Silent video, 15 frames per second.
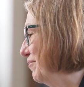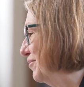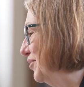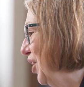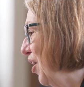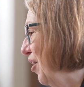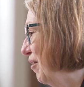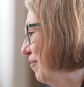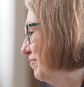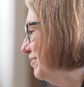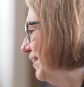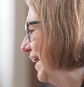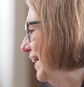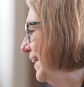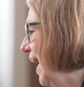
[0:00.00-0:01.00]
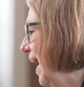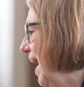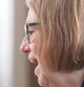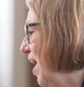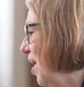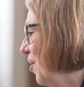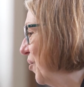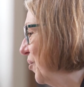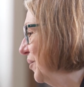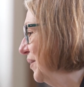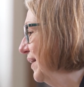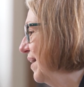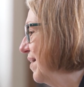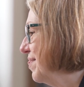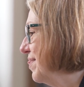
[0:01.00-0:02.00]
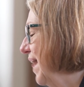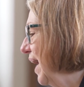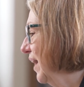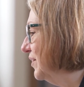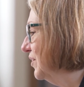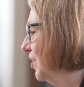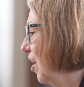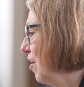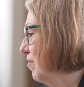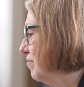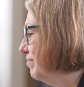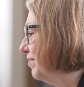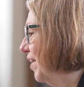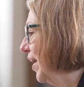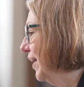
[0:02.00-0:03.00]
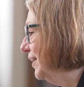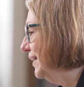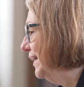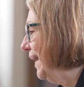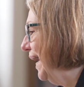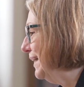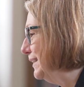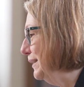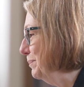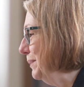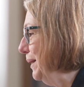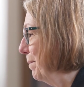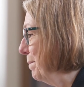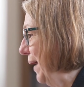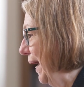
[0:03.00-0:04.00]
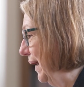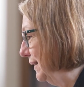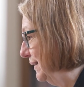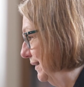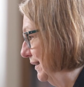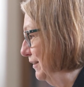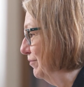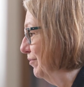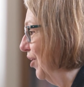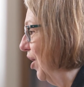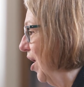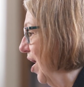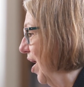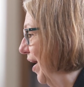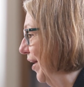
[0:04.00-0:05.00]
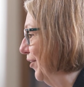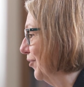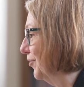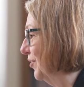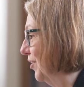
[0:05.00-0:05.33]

of love and how that love finally has to be abandoned for a higher